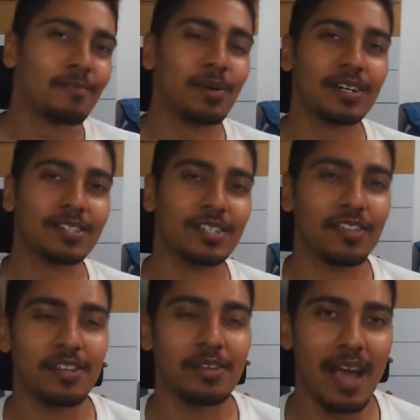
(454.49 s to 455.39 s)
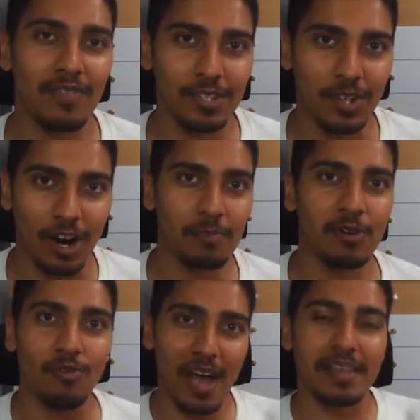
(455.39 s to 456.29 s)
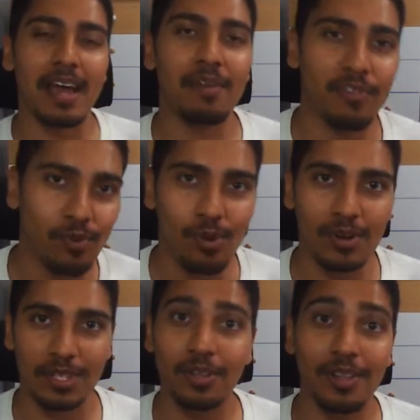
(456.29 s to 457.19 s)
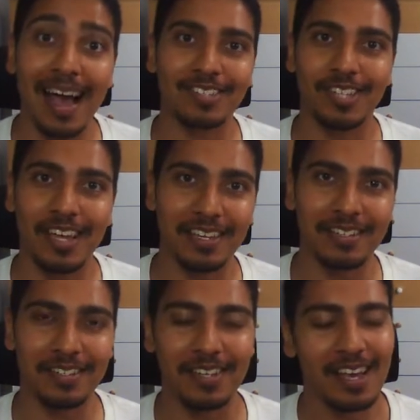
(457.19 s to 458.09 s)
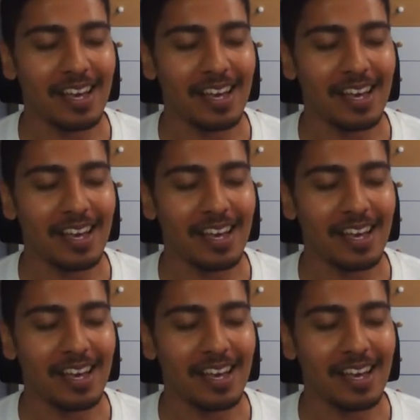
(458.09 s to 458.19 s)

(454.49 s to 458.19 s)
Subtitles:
but then you have this army riding out of the forest at the last second.